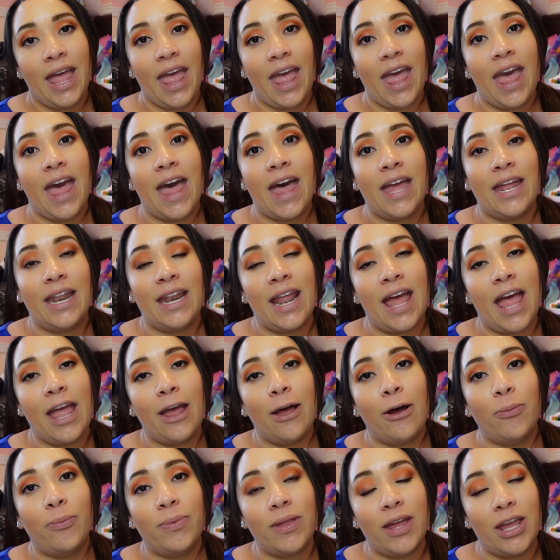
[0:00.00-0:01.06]
And I
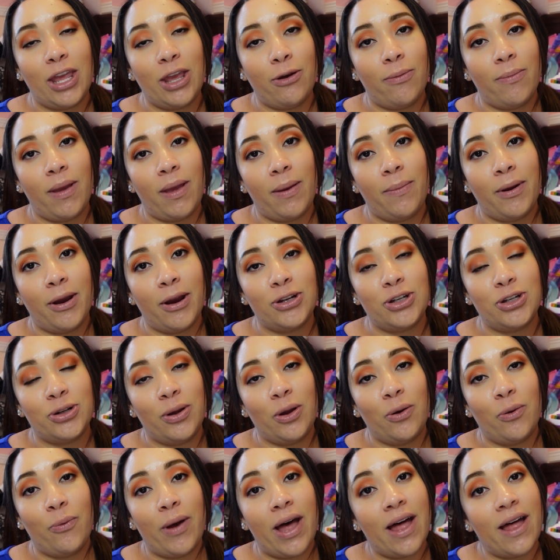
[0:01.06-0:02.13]
hope that you and baby are
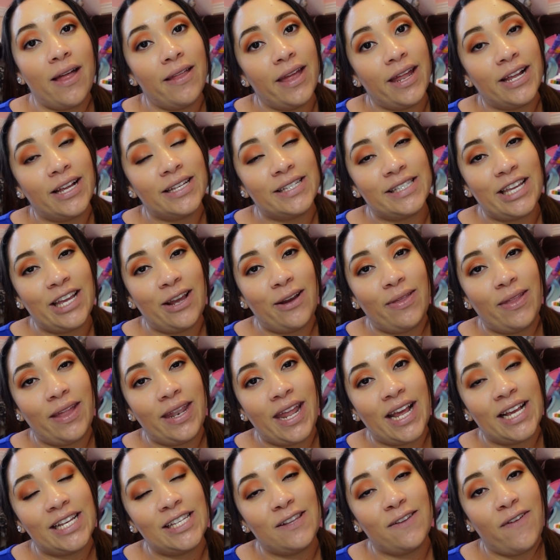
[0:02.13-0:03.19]
doing well, and I'll see you in the
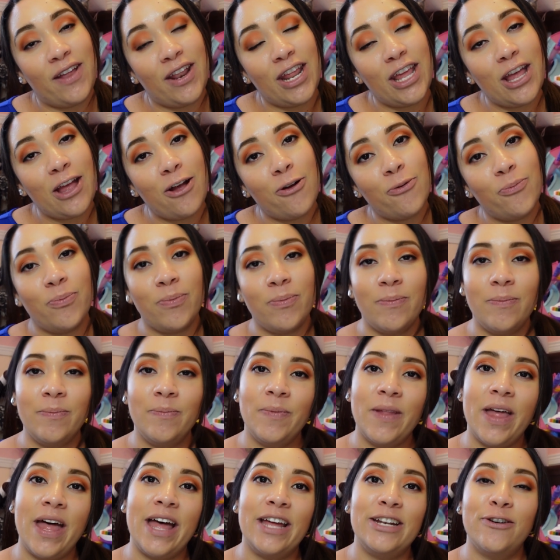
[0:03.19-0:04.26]
next video.
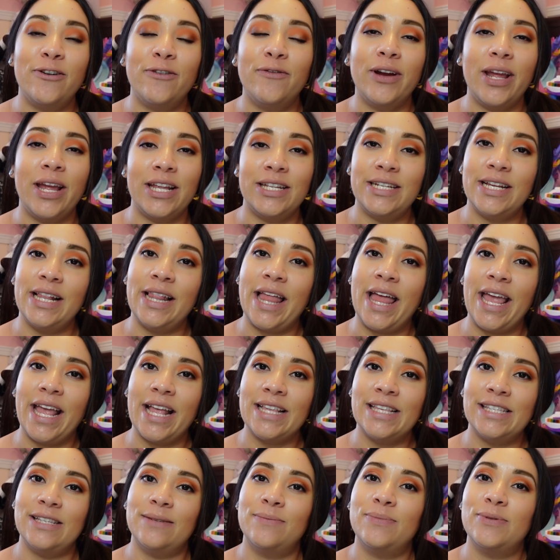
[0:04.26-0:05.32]
Uh, don't forget to like
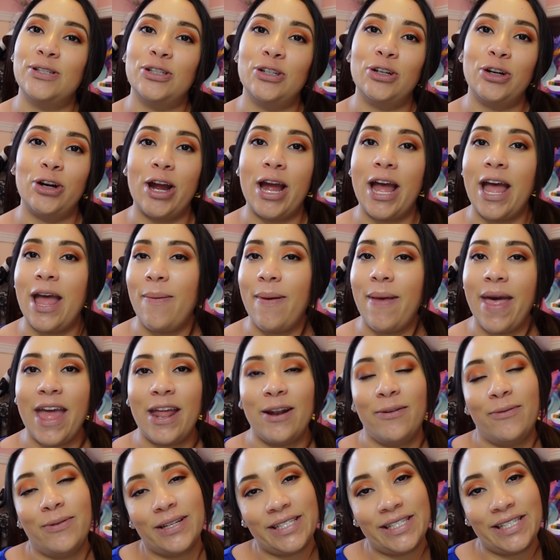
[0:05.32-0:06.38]
and subscribe,
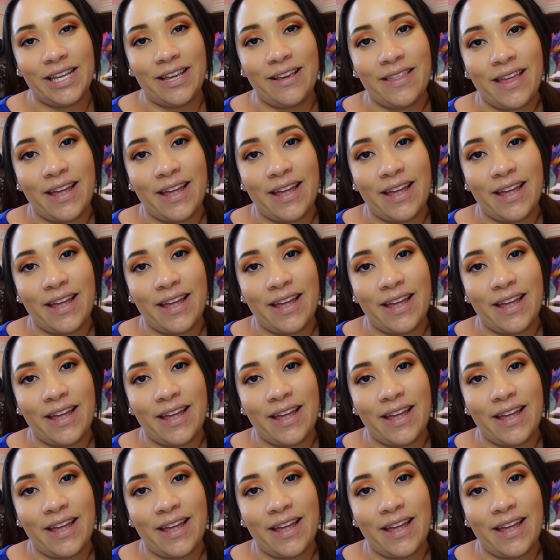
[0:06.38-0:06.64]
and we'll see you